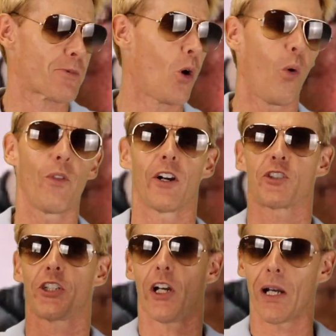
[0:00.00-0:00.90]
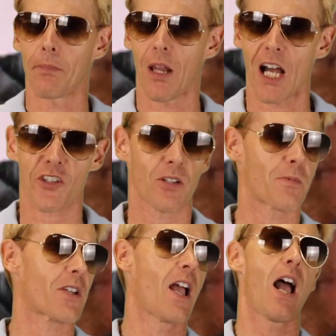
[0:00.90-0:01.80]
told they're cherry
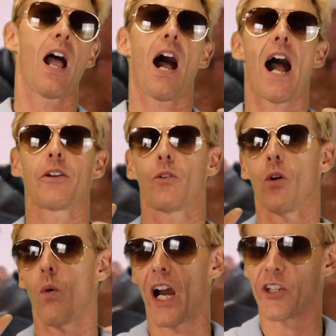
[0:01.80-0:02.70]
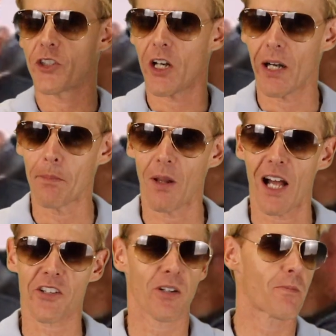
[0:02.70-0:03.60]
blossoms. I don't know why cherry
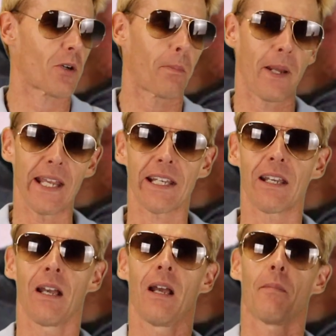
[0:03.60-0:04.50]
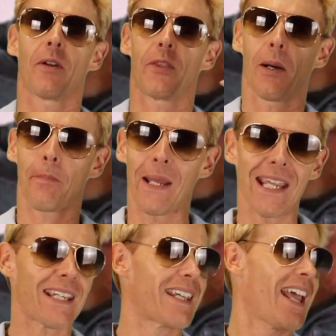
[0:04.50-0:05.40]
blossoms are pink, but they're
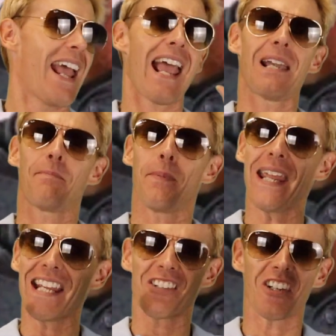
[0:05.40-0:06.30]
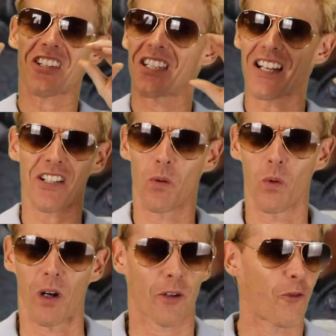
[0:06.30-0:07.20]
pink, and pink just doesn't
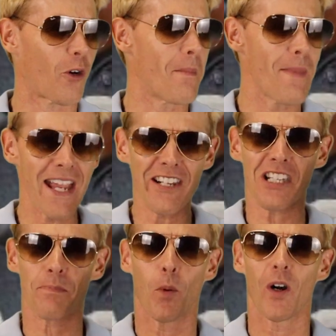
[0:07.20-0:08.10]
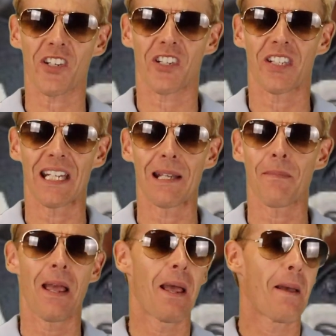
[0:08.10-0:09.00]
work. For a men's sports team,